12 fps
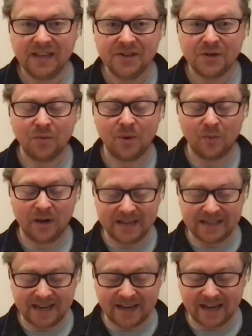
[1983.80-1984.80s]
So, but when
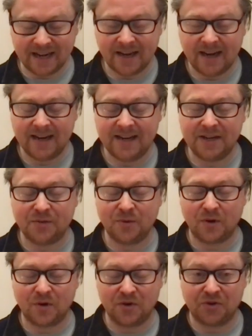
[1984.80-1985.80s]
I take a client into
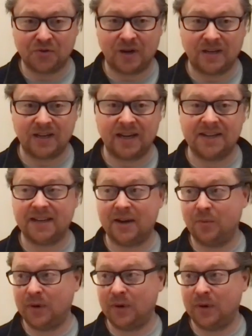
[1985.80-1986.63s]
a construct and I say,